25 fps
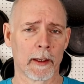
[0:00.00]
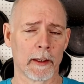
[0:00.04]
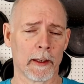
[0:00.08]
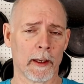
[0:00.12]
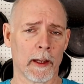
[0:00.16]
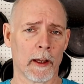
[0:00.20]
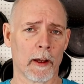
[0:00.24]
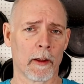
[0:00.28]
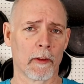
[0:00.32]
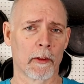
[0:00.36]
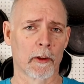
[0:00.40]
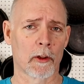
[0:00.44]

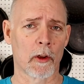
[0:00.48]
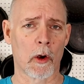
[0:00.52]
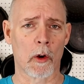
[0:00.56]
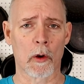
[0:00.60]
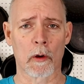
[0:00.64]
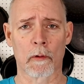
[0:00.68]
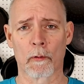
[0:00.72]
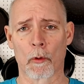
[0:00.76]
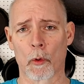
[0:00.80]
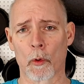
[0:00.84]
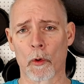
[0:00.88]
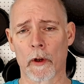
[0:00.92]
Now, the
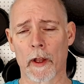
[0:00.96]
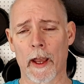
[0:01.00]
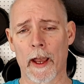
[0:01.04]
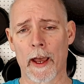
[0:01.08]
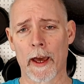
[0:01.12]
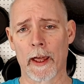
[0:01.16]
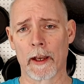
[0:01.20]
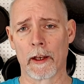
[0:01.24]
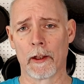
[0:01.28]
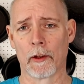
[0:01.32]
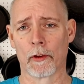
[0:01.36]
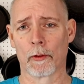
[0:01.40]
carnivore
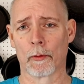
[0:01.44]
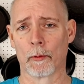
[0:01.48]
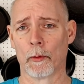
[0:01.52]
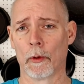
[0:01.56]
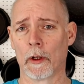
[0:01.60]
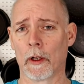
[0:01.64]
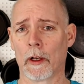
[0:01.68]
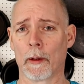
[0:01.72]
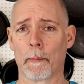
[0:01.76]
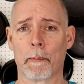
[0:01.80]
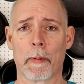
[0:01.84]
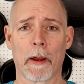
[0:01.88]
diet is
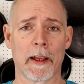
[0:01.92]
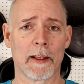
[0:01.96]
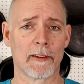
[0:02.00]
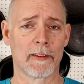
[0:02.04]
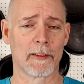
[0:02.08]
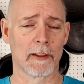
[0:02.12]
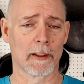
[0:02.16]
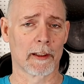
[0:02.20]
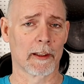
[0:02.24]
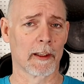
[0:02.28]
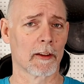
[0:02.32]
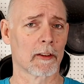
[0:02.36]
really
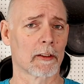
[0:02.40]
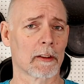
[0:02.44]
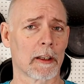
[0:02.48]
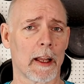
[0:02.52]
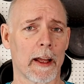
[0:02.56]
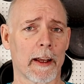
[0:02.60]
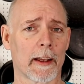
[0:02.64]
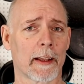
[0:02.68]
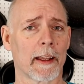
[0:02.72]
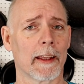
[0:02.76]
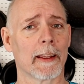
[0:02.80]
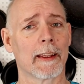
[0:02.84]
basic. It's
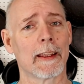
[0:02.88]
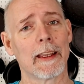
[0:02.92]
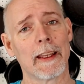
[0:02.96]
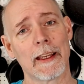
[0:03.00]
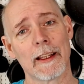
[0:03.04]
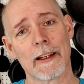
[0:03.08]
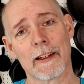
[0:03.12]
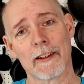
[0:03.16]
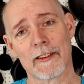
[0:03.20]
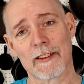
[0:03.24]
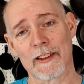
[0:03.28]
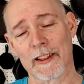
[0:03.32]
like a
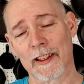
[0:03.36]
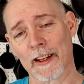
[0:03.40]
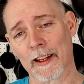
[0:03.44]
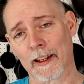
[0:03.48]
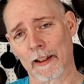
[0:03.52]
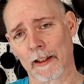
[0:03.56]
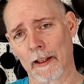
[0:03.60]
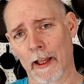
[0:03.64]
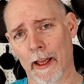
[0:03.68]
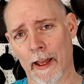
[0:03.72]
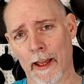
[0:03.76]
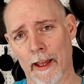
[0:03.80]

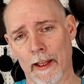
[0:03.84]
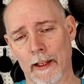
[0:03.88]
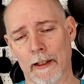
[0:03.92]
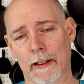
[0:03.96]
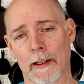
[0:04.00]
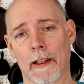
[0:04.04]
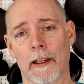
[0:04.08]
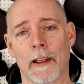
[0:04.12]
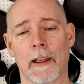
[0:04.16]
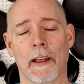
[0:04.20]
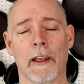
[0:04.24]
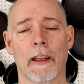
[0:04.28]
ketogenic diet
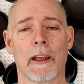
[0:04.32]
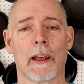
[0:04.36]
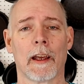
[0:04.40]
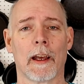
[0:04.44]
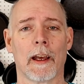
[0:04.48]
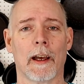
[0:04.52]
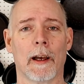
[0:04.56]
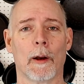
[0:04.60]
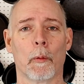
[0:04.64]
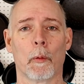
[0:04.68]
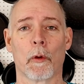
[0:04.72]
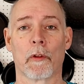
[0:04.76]

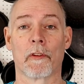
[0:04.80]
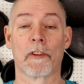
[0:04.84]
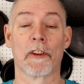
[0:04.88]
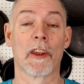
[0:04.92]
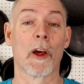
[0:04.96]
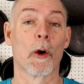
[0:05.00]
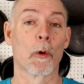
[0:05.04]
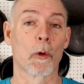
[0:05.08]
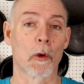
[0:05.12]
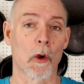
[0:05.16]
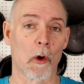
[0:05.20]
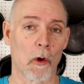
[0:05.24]
uh, with
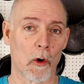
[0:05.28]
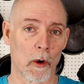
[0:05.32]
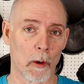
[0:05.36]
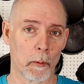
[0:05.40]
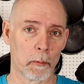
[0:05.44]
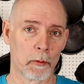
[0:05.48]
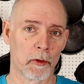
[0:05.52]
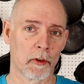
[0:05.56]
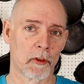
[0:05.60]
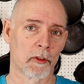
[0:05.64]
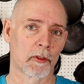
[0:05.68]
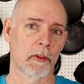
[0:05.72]
no
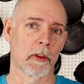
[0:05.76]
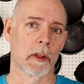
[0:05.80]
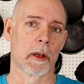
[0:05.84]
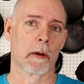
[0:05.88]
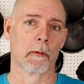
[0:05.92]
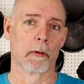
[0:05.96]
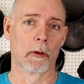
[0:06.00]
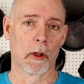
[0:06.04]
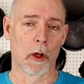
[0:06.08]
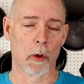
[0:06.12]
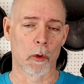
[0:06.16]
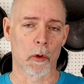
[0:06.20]
carbs
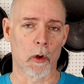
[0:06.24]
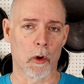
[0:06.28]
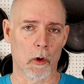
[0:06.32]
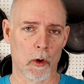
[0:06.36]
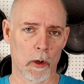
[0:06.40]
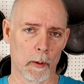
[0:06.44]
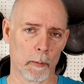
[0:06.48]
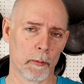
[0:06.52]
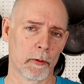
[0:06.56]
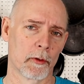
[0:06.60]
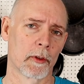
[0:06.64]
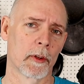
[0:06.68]
instead of low
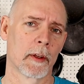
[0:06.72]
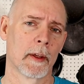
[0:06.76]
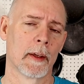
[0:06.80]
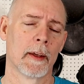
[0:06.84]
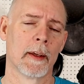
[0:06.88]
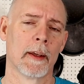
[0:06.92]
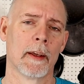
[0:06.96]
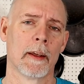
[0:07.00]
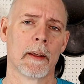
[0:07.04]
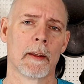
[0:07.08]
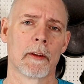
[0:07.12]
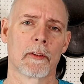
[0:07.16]
carbs.
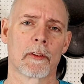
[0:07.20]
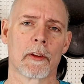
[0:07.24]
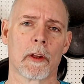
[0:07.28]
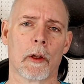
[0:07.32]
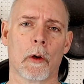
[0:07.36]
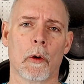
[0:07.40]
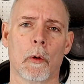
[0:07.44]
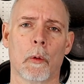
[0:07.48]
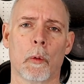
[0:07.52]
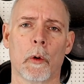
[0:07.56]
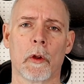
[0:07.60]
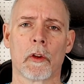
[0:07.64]

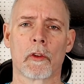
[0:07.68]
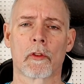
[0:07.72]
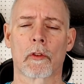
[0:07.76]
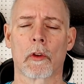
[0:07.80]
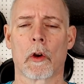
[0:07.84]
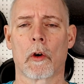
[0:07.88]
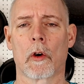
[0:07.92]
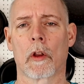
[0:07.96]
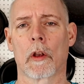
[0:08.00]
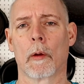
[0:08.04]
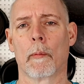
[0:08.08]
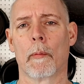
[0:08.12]
So we
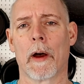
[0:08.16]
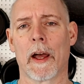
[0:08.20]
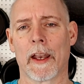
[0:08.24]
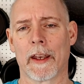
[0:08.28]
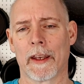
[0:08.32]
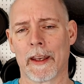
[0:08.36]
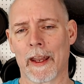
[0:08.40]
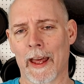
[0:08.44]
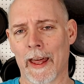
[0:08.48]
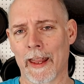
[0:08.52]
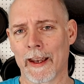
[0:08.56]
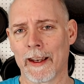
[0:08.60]
started
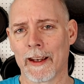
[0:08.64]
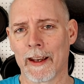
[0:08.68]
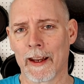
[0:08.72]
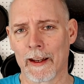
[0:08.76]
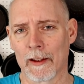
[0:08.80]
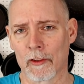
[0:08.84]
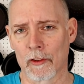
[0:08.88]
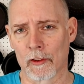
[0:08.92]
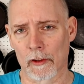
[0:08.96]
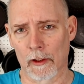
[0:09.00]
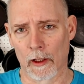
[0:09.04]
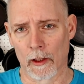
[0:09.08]
about 90
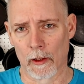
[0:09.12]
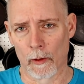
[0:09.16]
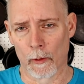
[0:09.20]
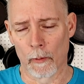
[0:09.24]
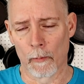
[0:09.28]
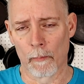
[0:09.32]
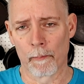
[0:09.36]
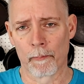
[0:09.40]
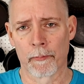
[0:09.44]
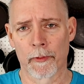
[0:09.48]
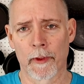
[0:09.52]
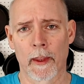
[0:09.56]
days
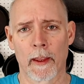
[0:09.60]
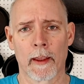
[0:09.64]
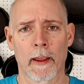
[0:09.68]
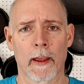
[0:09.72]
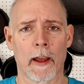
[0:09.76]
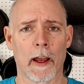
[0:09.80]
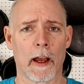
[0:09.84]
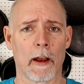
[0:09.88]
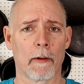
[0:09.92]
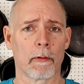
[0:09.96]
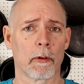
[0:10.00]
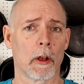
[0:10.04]
ago.
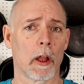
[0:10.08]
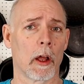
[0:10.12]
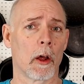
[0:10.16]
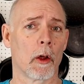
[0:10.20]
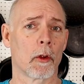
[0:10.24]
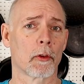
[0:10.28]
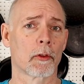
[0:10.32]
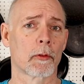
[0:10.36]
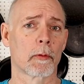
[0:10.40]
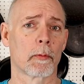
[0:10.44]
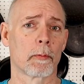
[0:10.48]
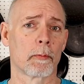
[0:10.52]
I've
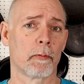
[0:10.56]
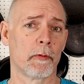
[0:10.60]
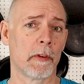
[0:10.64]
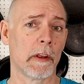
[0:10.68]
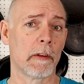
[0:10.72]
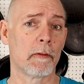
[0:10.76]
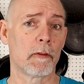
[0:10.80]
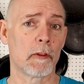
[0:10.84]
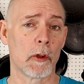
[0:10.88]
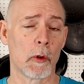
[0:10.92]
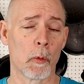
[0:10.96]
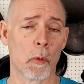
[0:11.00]
lost
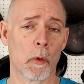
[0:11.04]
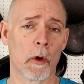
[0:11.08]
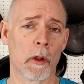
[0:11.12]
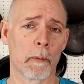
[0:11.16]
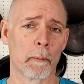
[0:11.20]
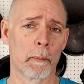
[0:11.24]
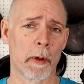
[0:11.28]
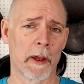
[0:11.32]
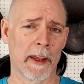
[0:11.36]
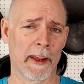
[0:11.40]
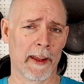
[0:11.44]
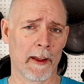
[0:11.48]

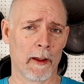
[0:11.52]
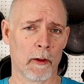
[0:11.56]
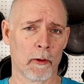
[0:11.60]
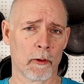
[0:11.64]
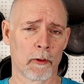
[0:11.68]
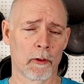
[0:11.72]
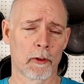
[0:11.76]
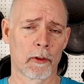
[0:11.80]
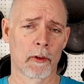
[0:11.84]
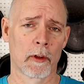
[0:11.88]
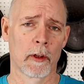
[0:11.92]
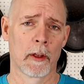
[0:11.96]
51
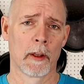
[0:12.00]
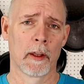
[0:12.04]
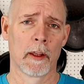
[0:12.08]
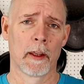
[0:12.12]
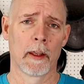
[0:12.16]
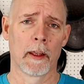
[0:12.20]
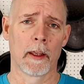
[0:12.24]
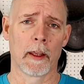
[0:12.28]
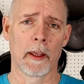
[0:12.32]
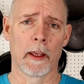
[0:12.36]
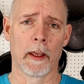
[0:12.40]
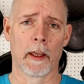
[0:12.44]
pounds
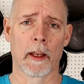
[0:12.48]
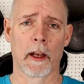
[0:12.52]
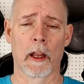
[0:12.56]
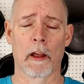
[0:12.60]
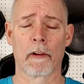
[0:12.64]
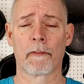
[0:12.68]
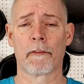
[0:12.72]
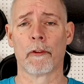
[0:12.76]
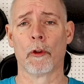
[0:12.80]
and I